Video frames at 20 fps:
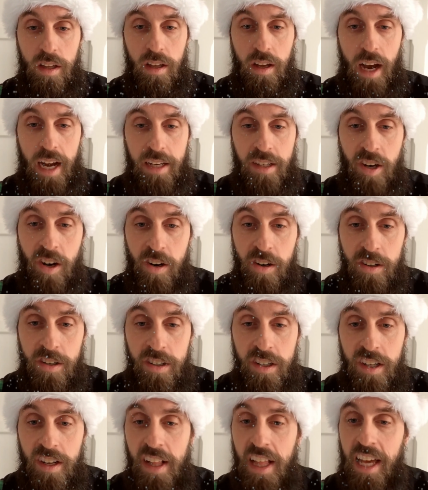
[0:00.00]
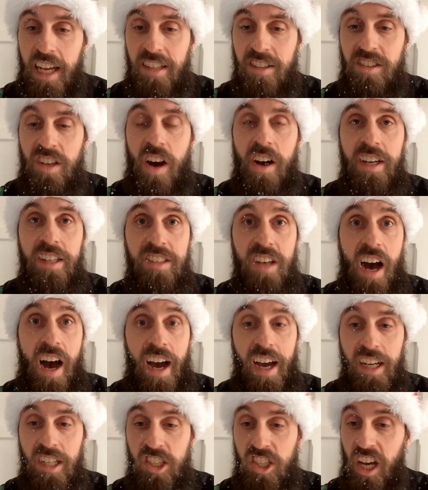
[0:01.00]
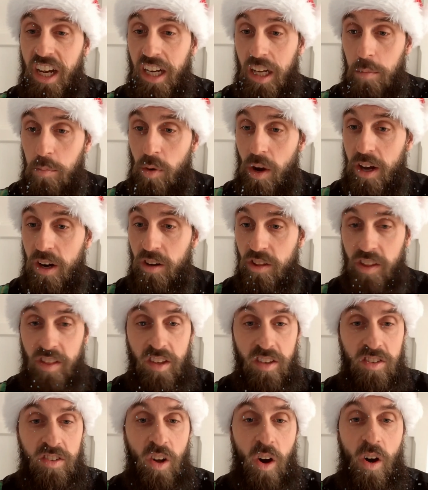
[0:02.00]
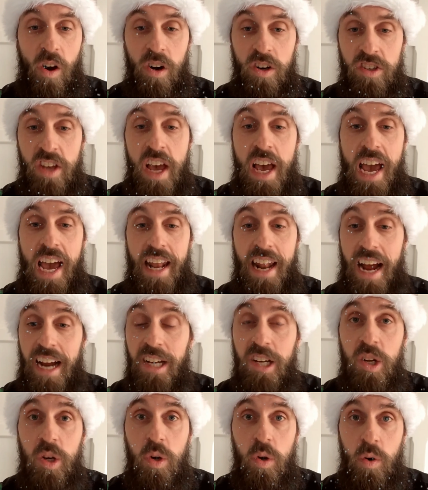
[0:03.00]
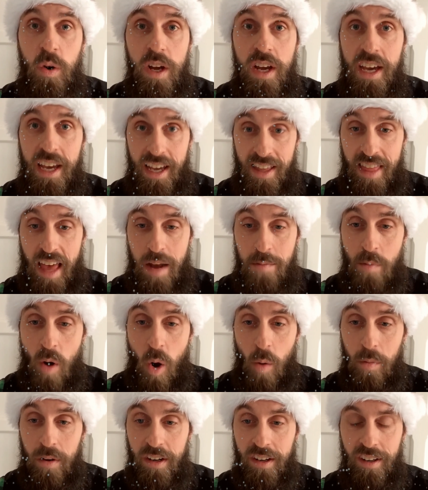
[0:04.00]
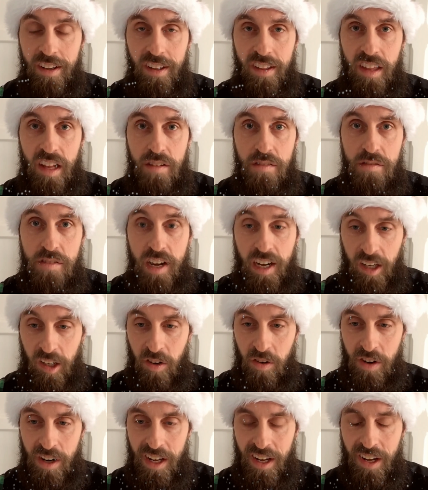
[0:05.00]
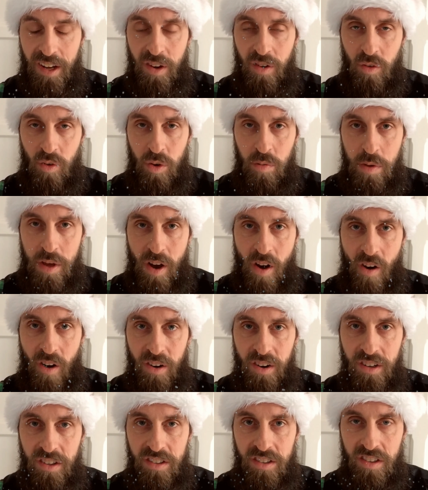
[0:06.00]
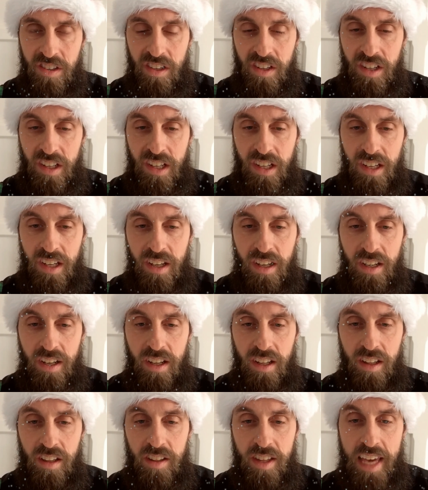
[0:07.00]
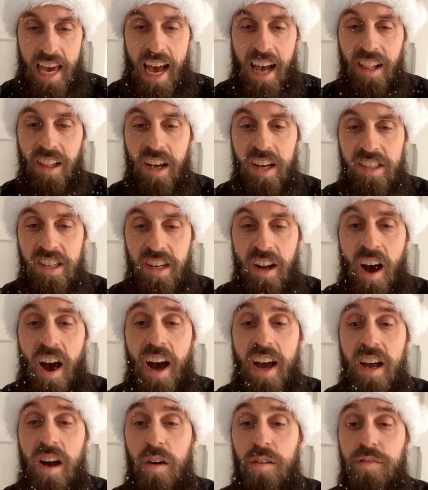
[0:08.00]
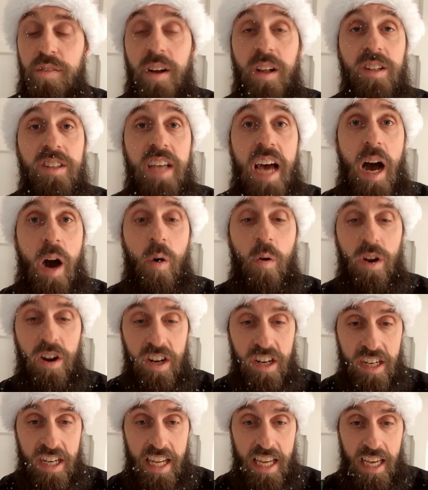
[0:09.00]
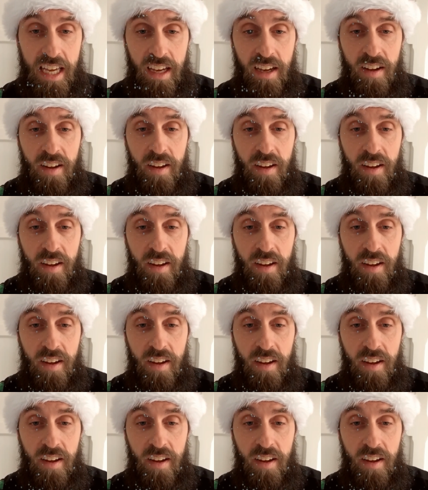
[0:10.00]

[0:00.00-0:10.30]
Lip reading: I turned and saw his eyes shining brighter than the stars, and I knew in that moment that victory would be ours. The allies and I all fell down on a knee.